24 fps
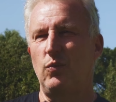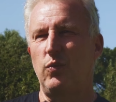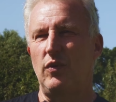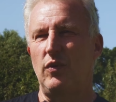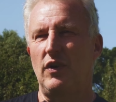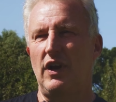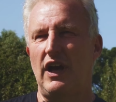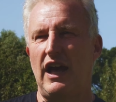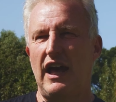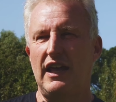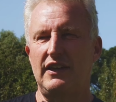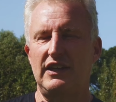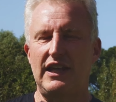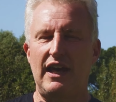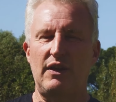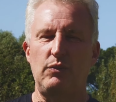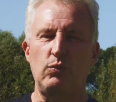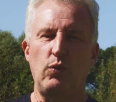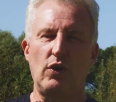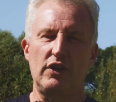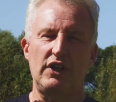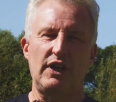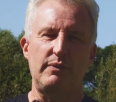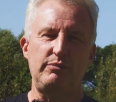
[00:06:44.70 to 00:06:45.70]
and
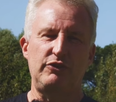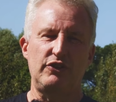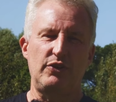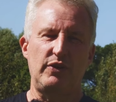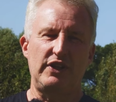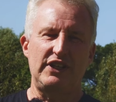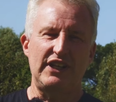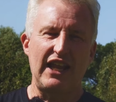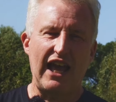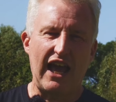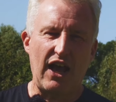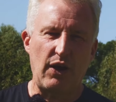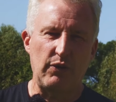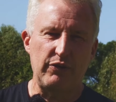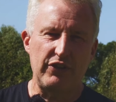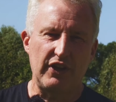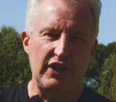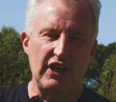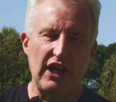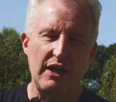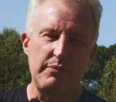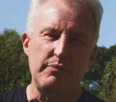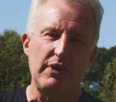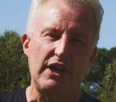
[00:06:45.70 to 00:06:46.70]
what I'm doing now than
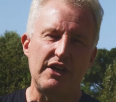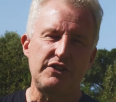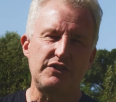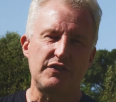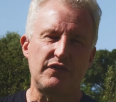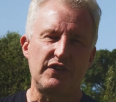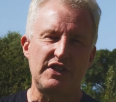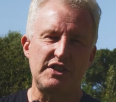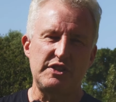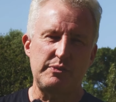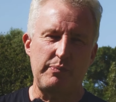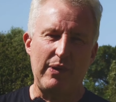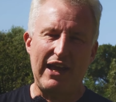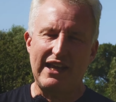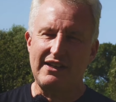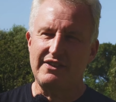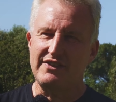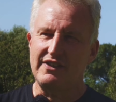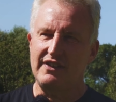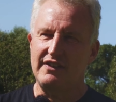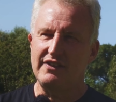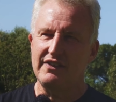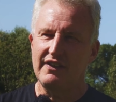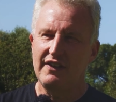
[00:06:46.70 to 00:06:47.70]
I might have
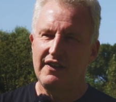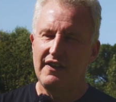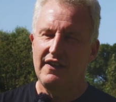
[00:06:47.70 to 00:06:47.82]
expected.